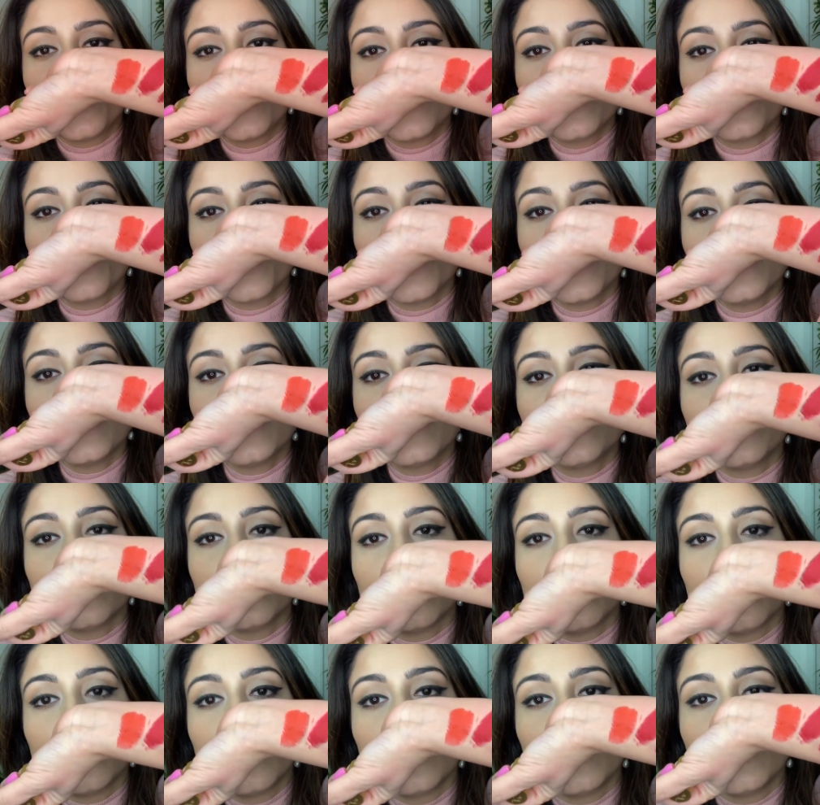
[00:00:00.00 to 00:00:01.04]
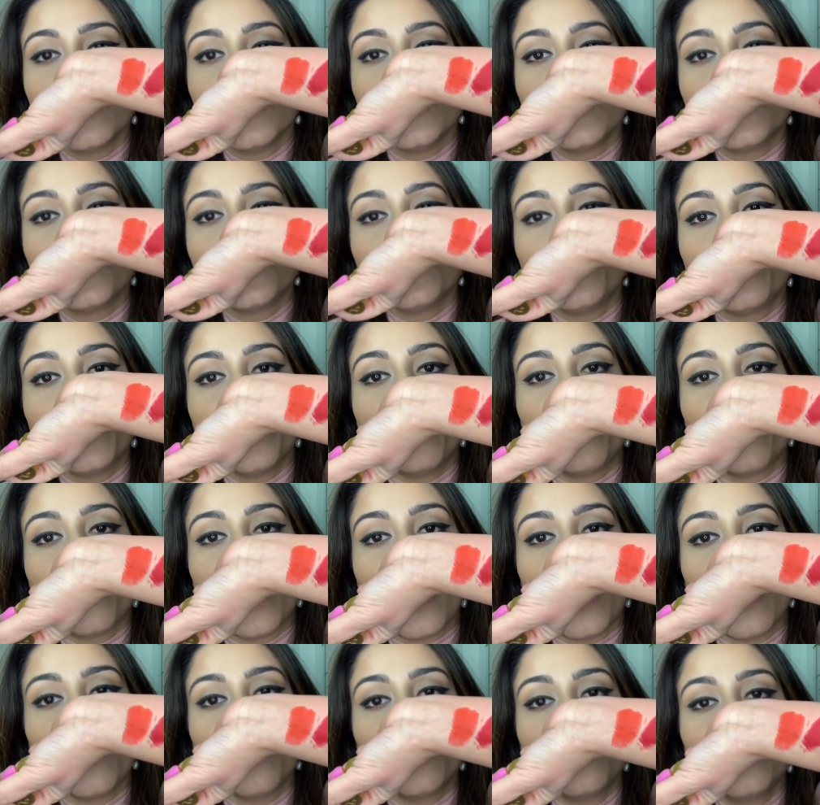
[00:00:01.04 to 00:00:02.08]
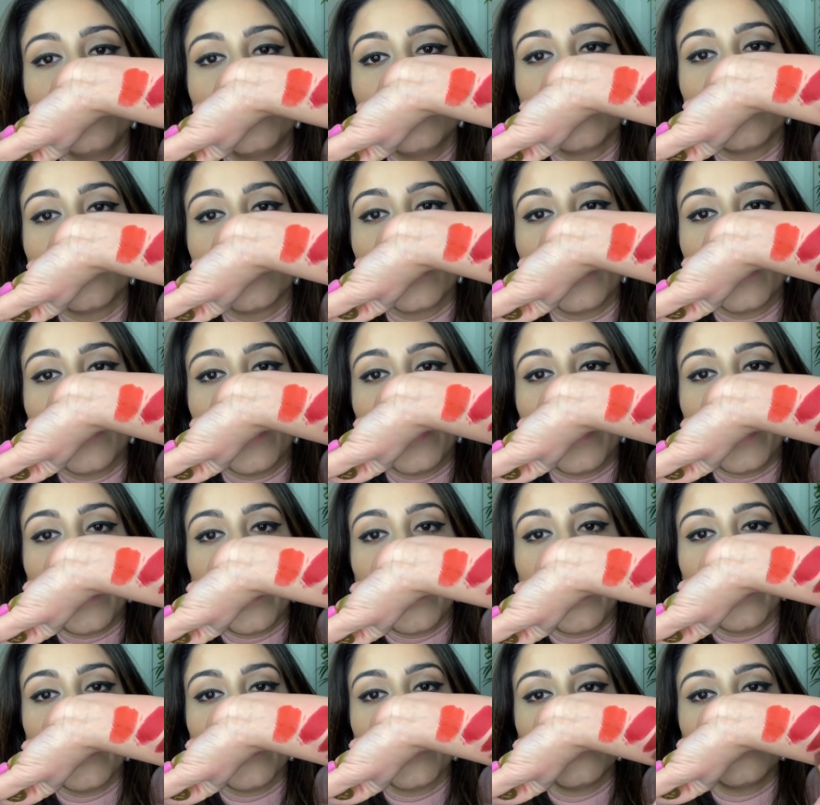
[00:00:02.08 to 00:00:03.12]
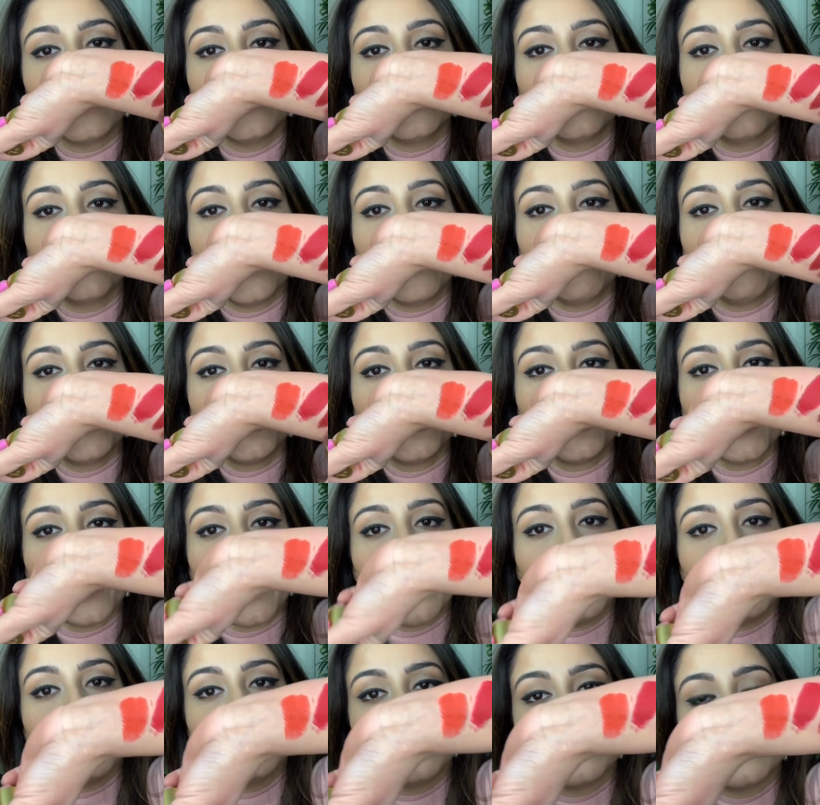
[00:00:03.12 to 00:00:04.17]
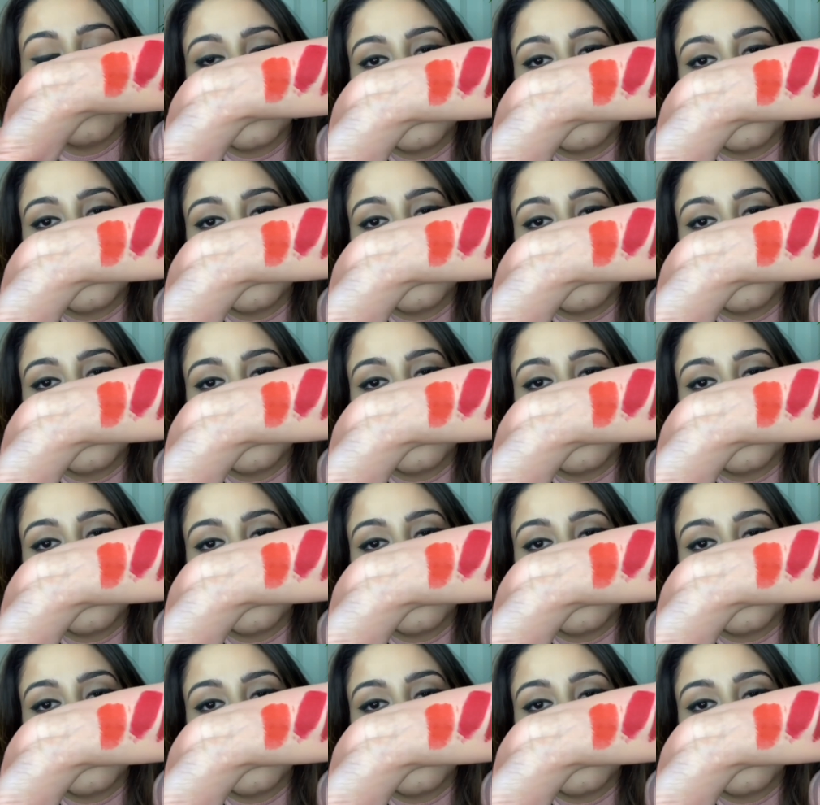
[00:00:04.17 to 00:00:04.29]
This one's super brown and Velvet Jazz